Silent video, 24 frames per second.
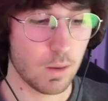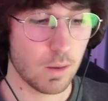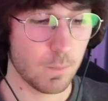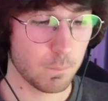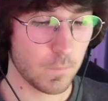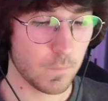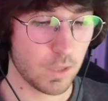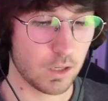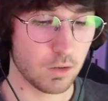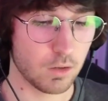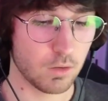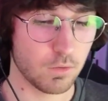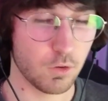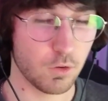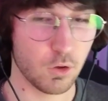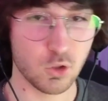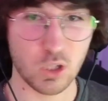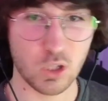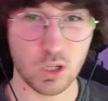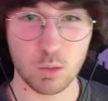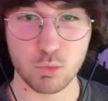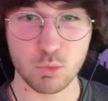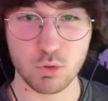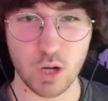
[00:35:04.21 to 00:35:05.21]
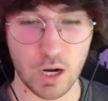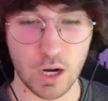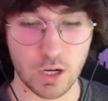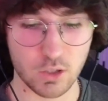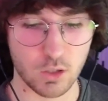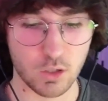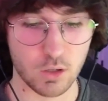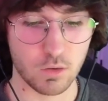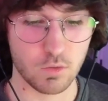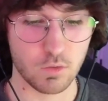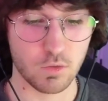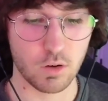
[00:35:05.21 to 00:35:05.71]
like full chain
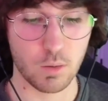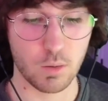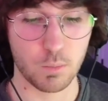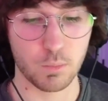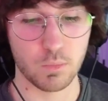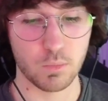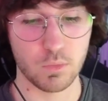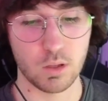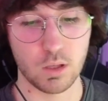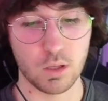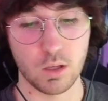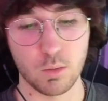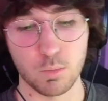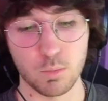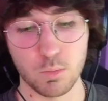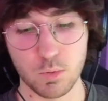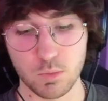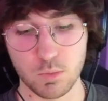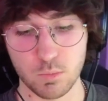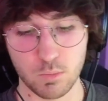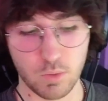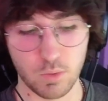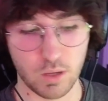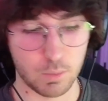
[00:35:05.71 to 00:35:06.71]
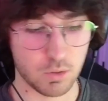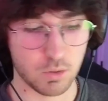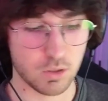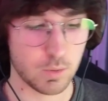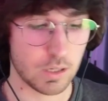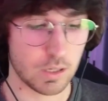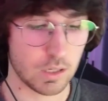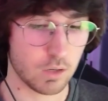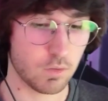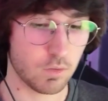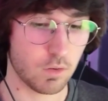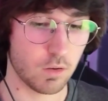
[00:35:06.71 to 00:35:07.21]
abstraction from the like
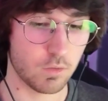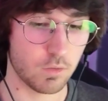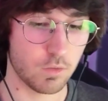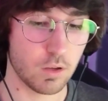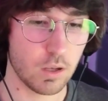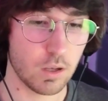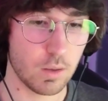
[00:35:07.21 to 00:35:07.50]
perspective of,